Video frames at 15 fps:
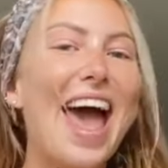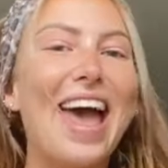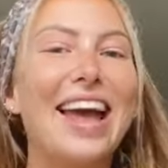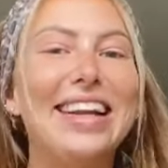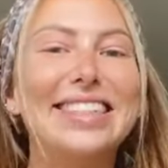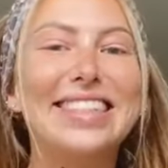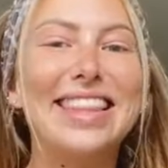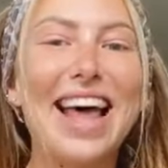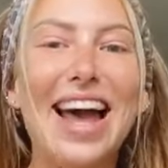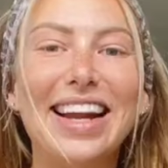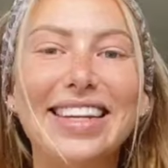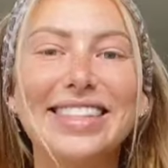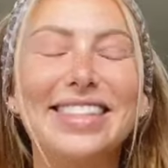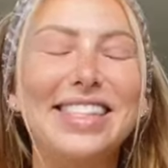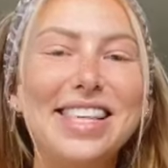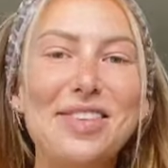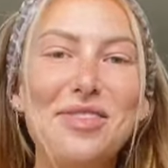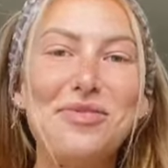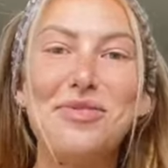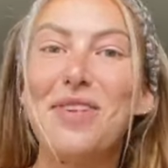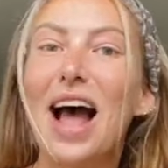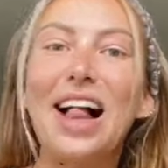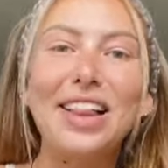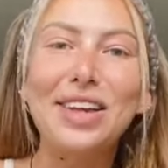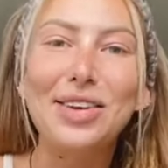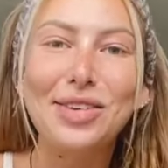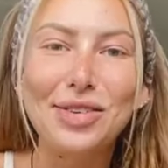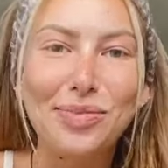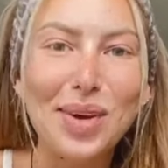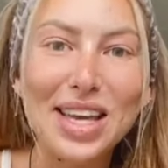and that is the
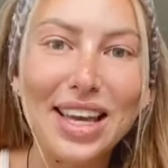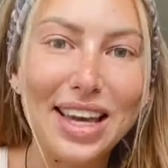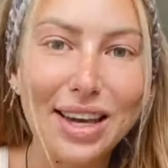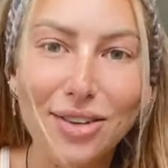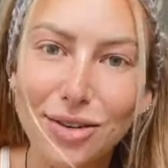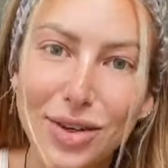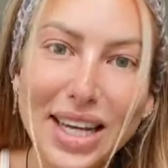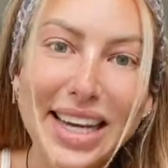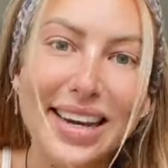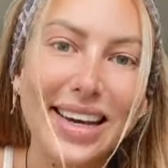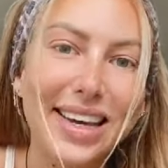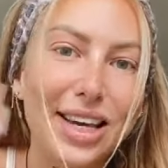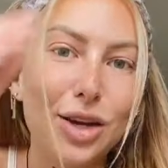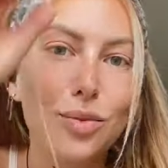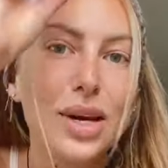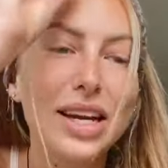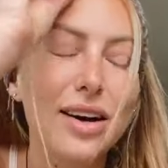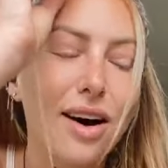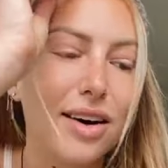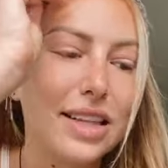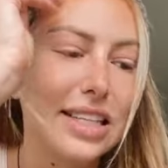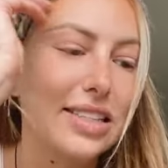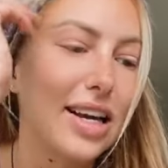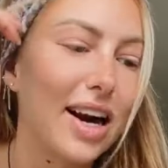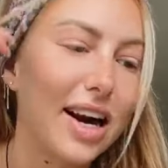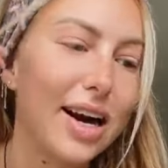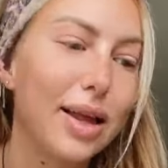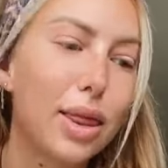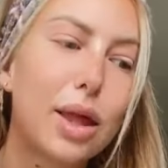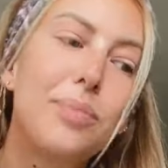value of being a unique human on this
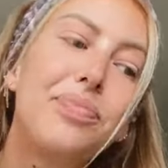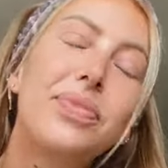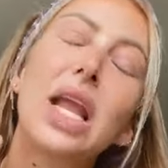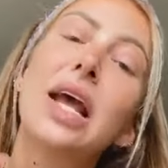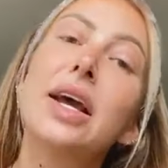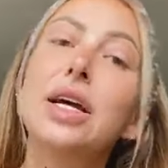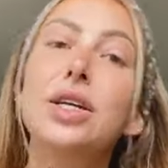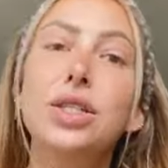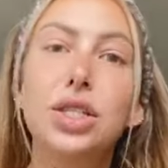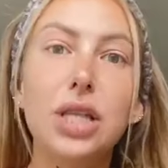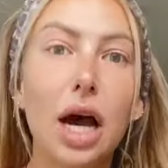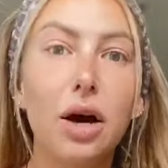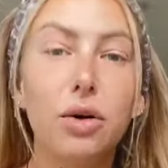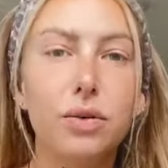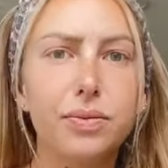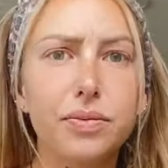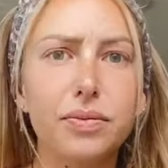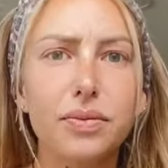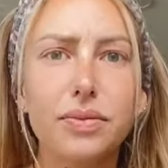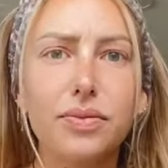earth. So